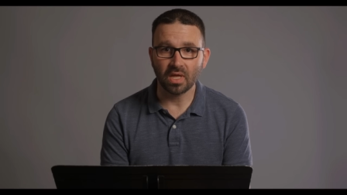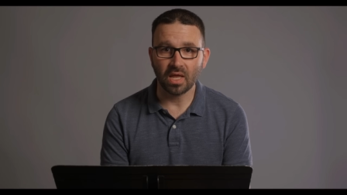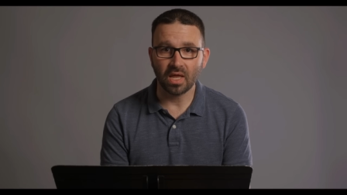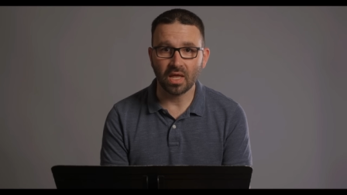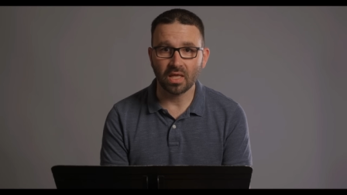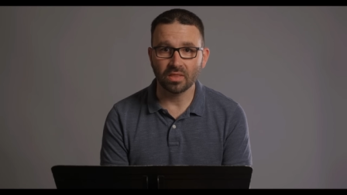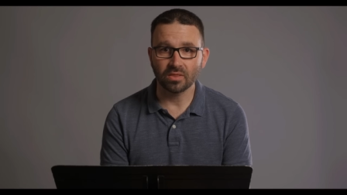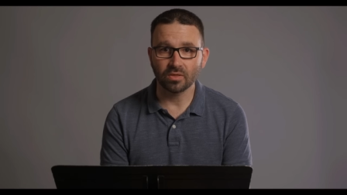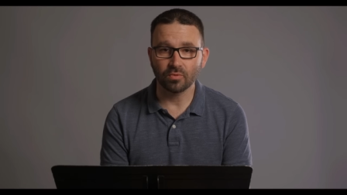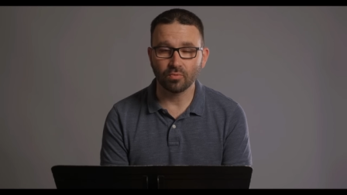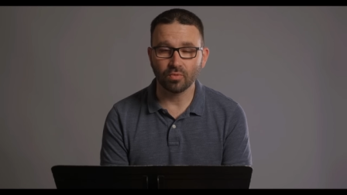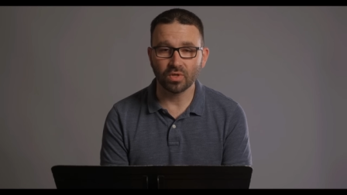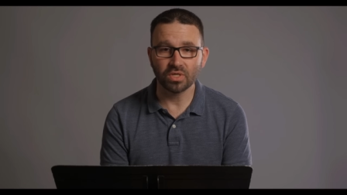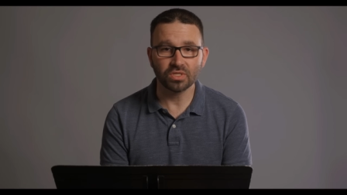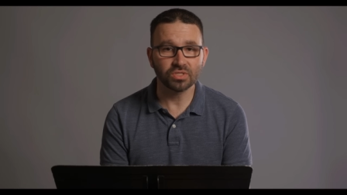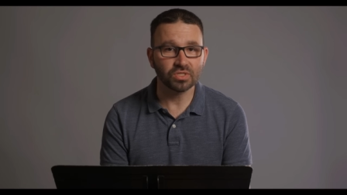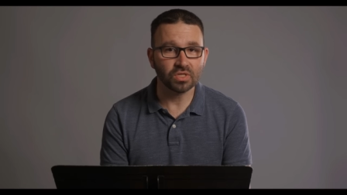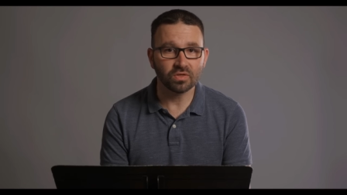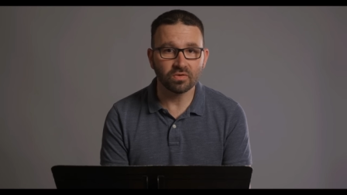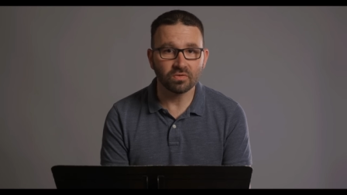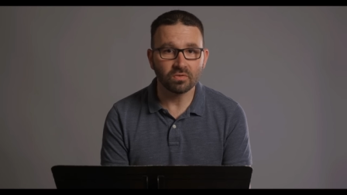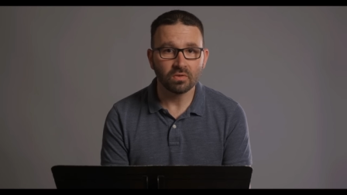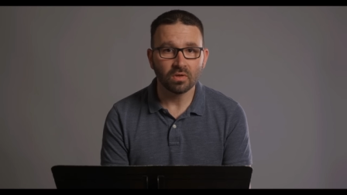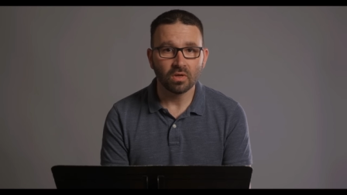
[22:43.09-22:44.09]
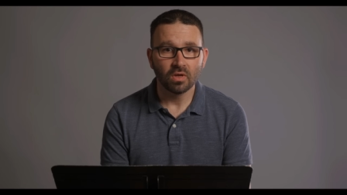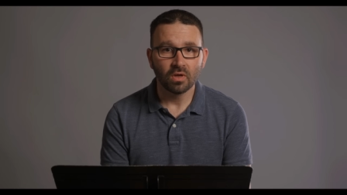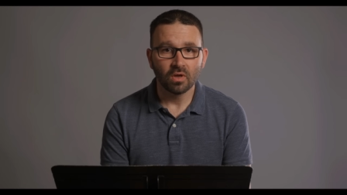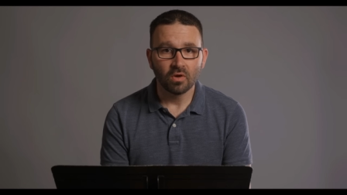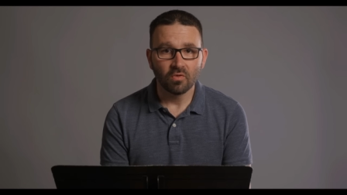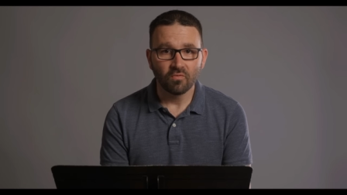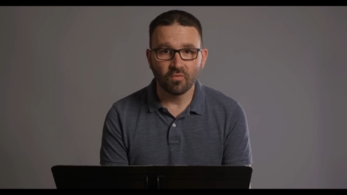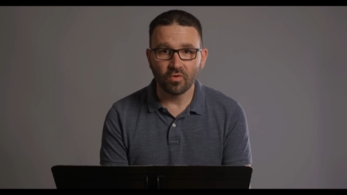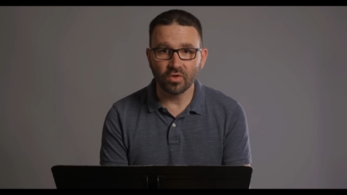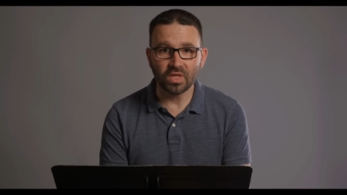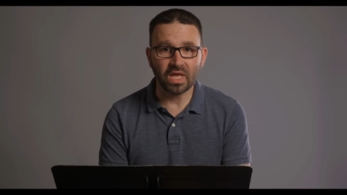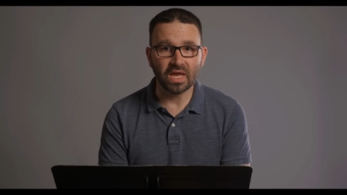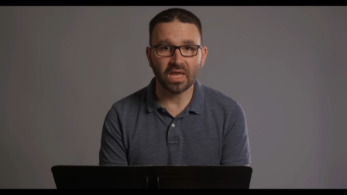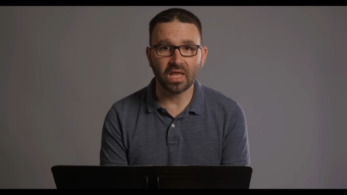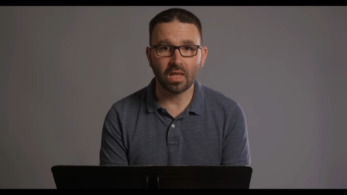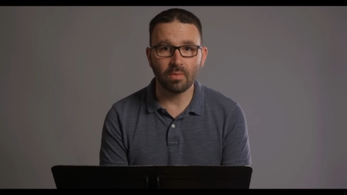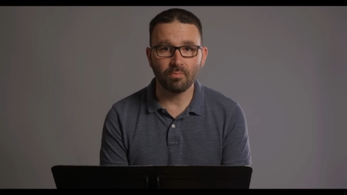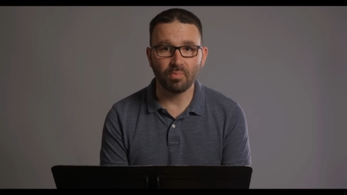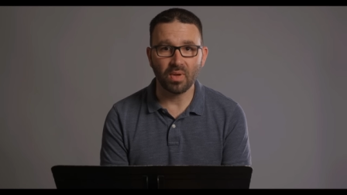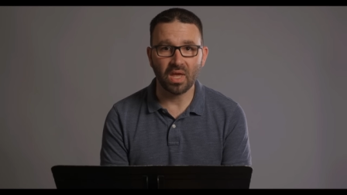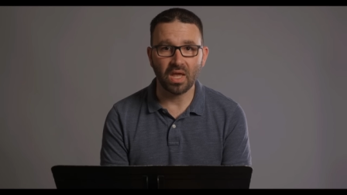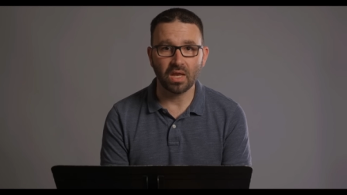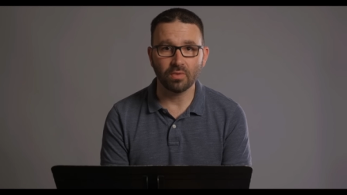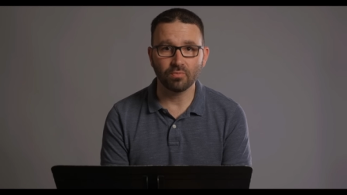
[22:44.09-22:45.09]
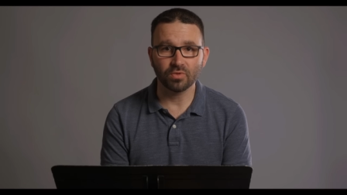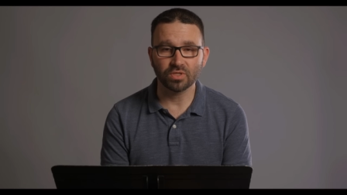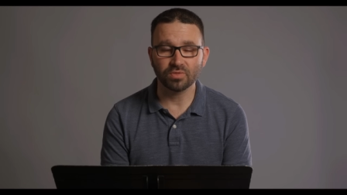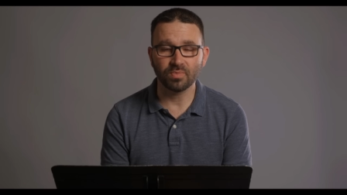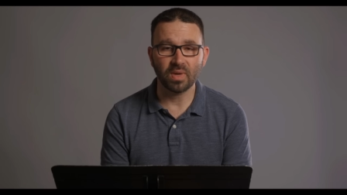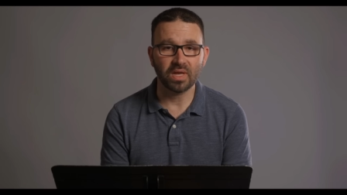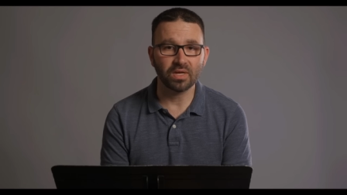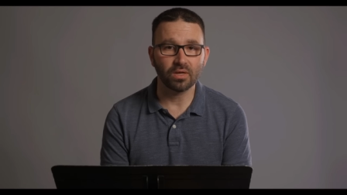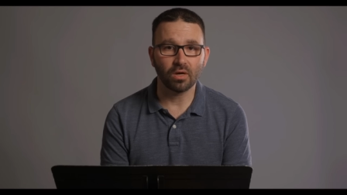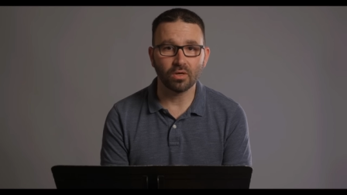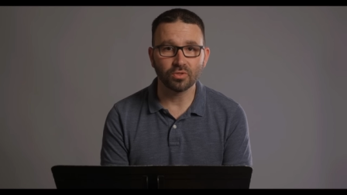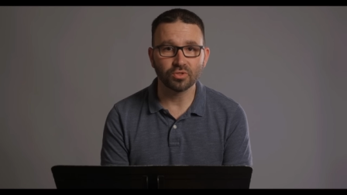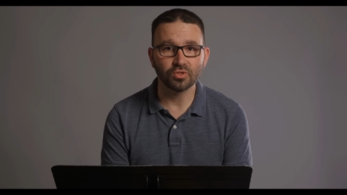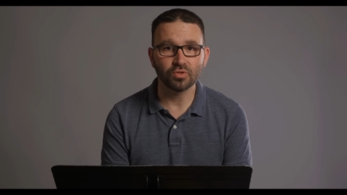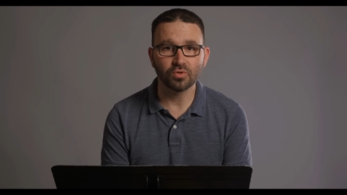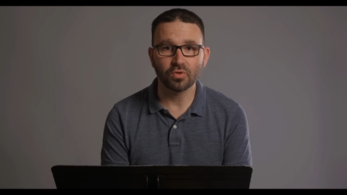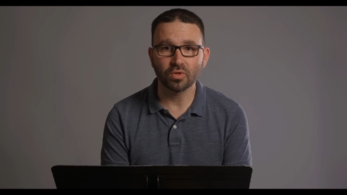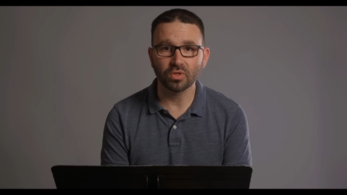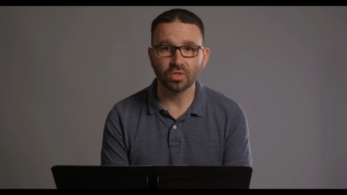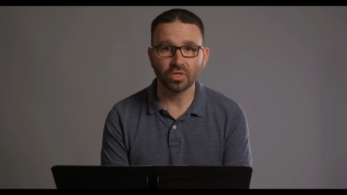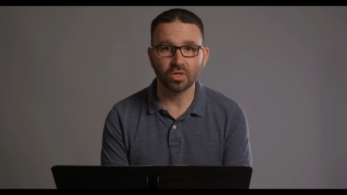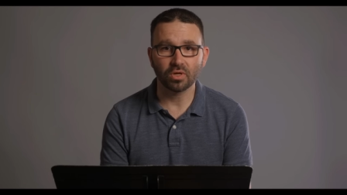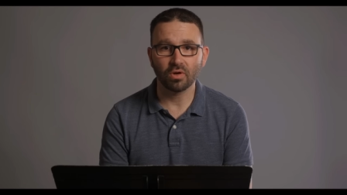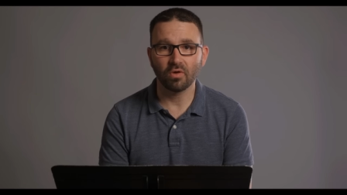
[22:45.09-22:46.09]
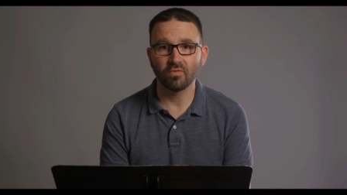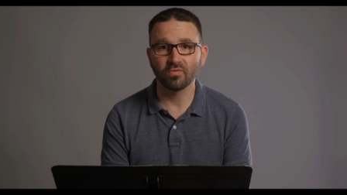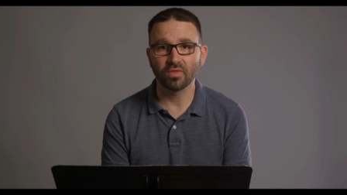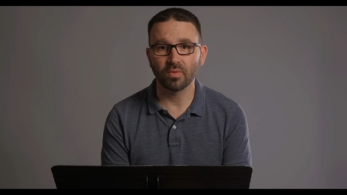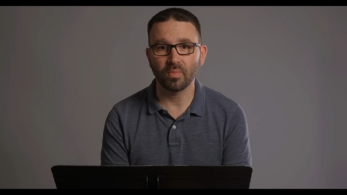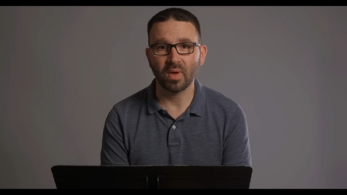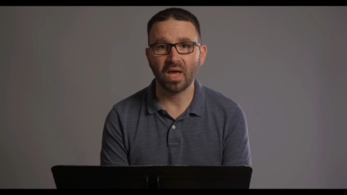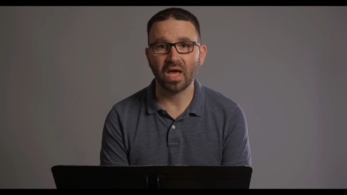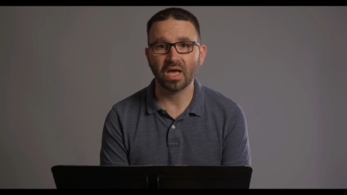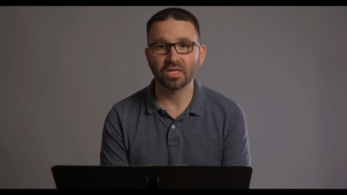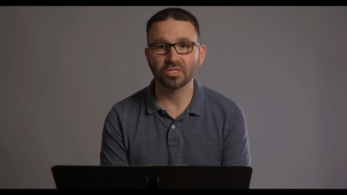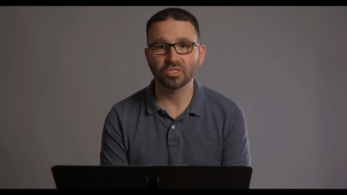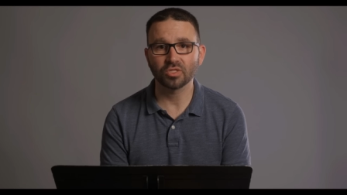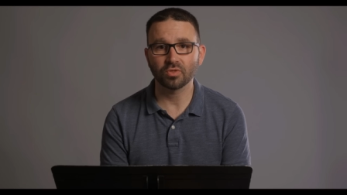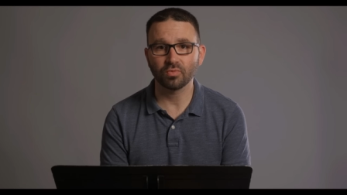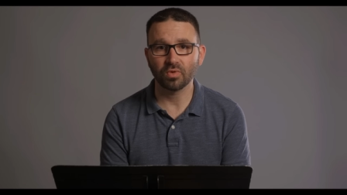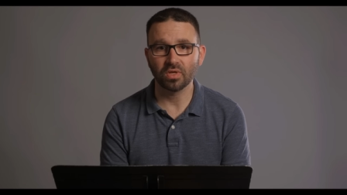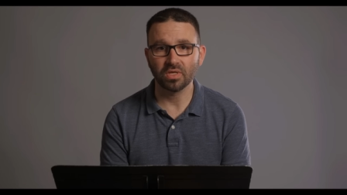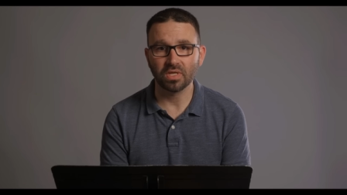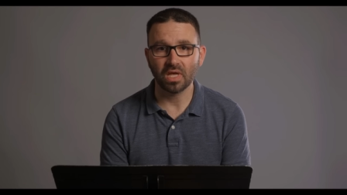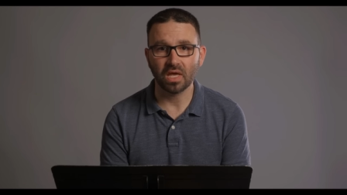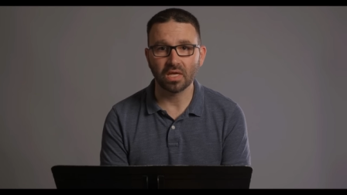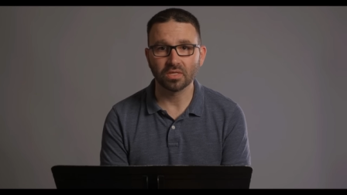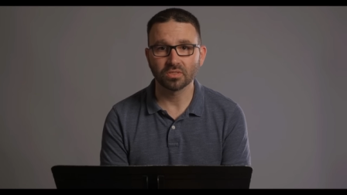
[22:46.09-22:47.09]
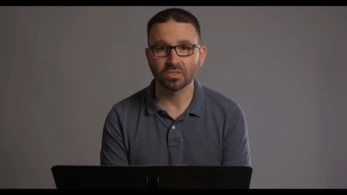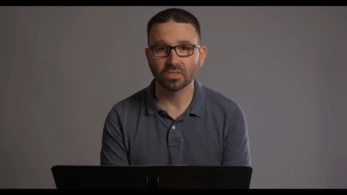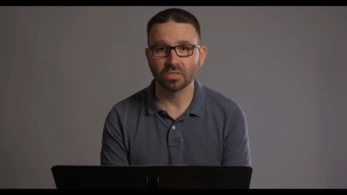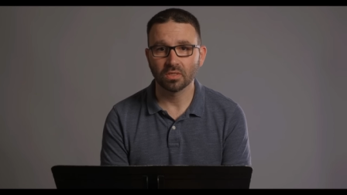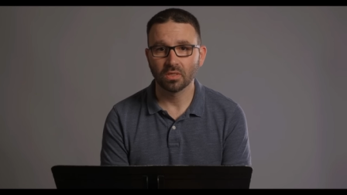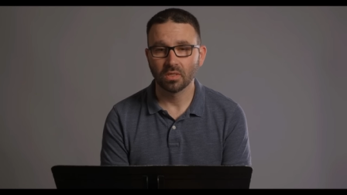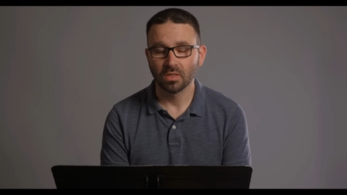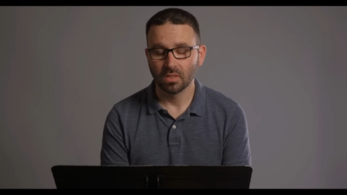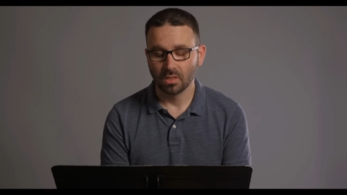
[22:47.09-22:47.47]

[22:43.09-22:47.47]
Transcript: And the reason for that campaign was made all too clear over the past three days.